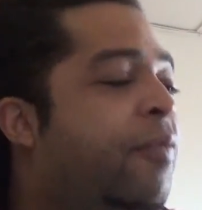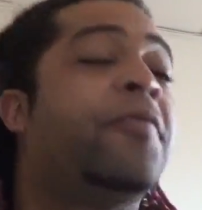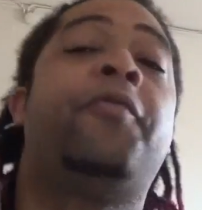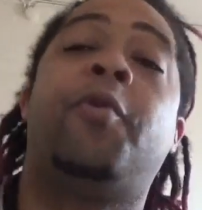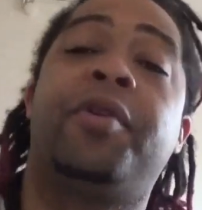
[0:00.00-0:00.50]
in
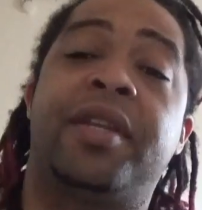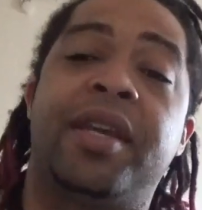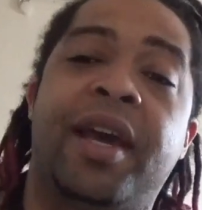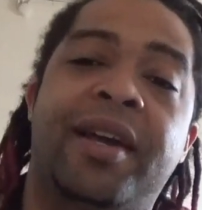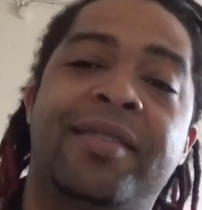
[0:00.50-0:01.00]

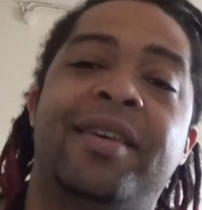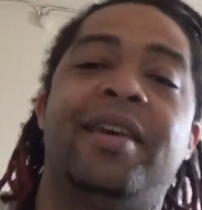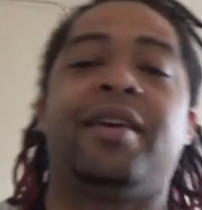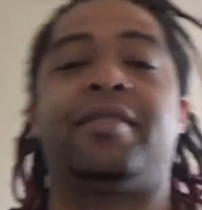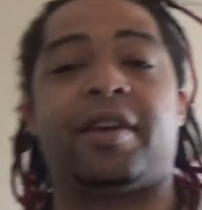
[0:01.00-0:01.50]

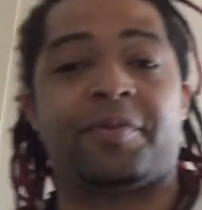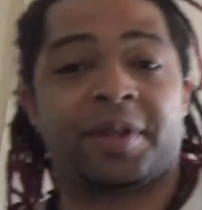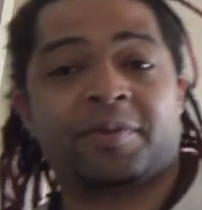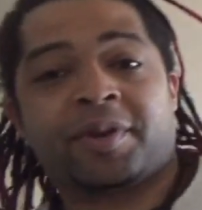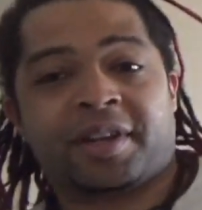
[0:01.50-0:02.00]
4DX because I
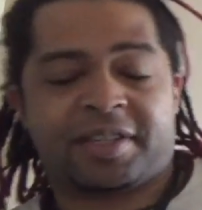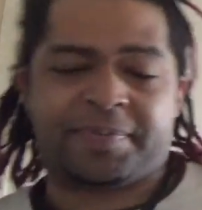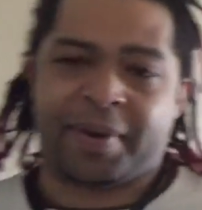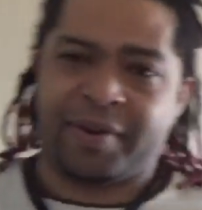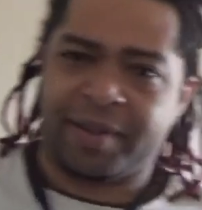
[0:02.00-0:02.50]
really want to
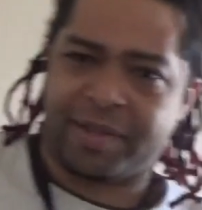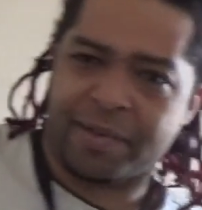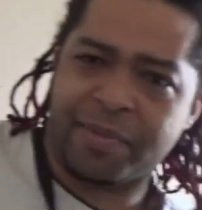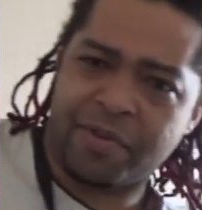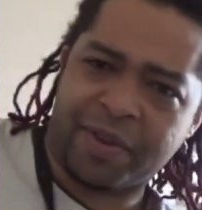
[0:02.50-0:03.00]
experience the
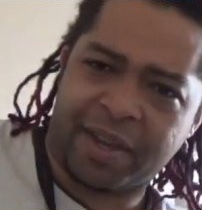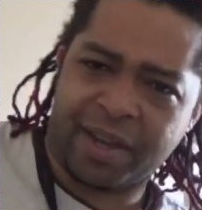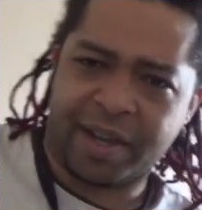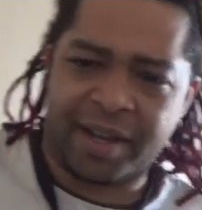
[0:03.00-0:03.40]
moving